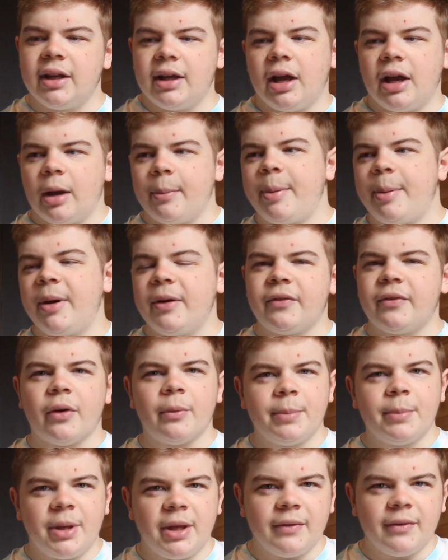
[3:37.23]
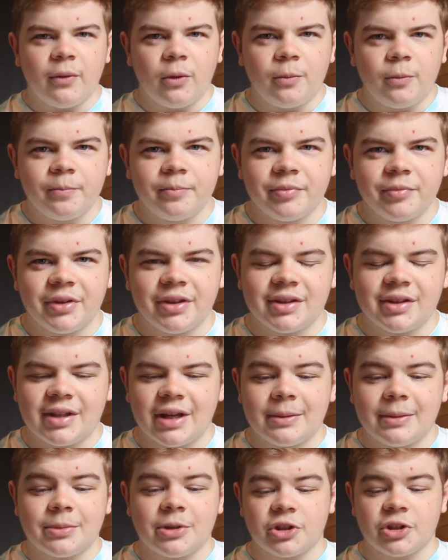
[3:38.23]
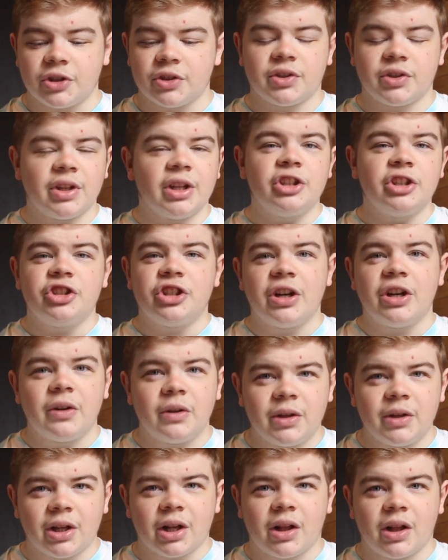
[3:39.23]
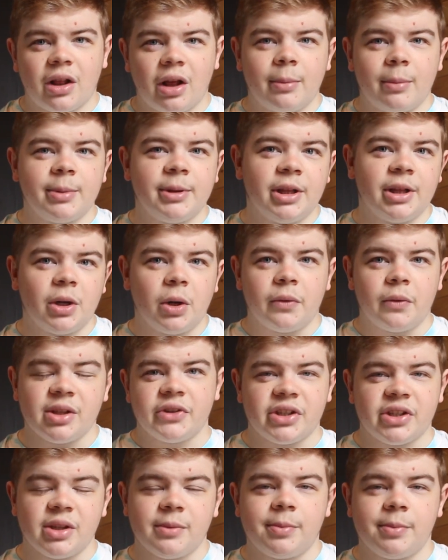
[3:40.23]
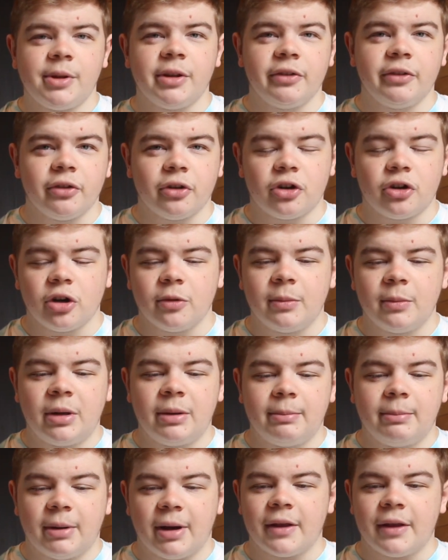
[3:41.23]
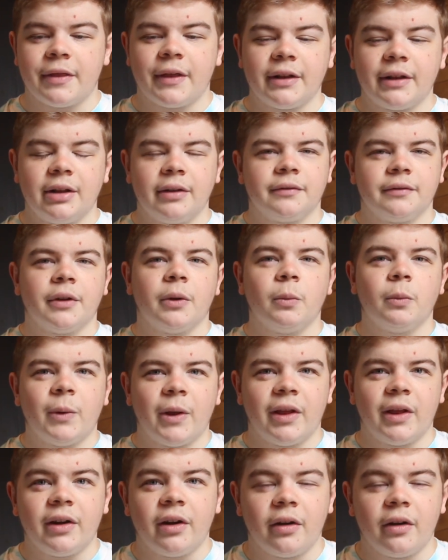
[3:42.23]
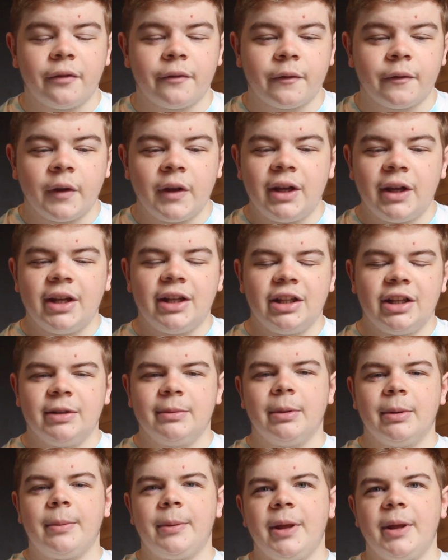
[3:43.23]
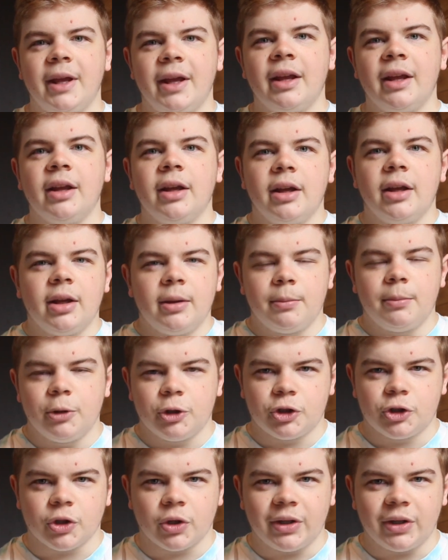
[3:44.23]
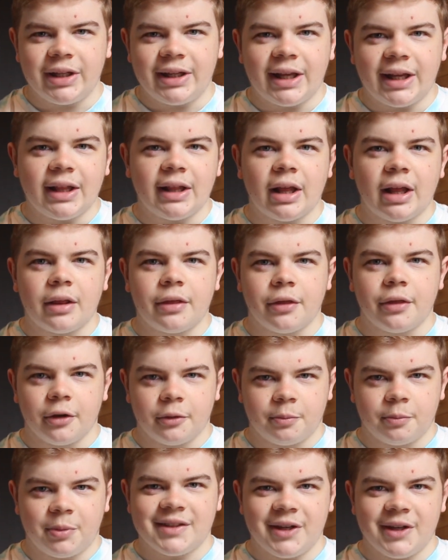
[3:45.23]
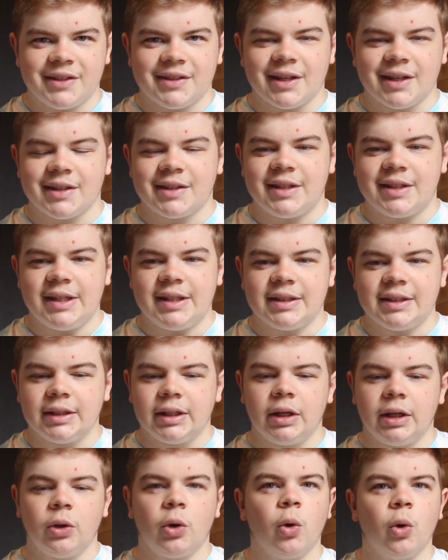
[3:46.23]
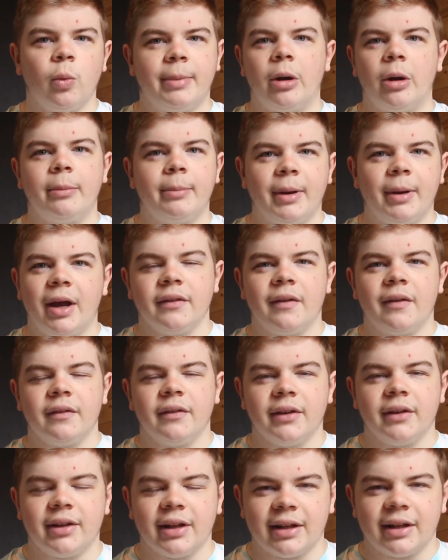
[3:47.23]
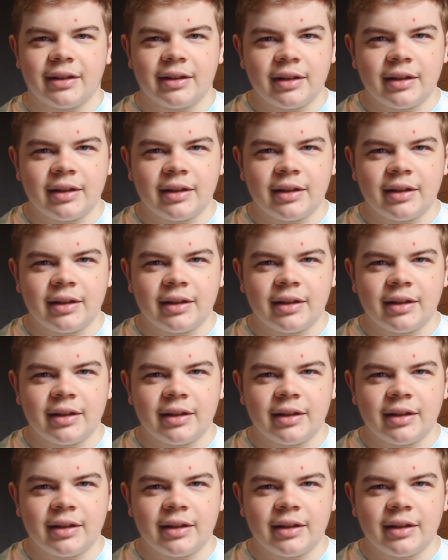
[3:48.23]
a bit of upheaval in terms of just in general at the club, and then obviously player recruitment, but I think they've done well enough to be able to push on and get that third place this season and go one better than they did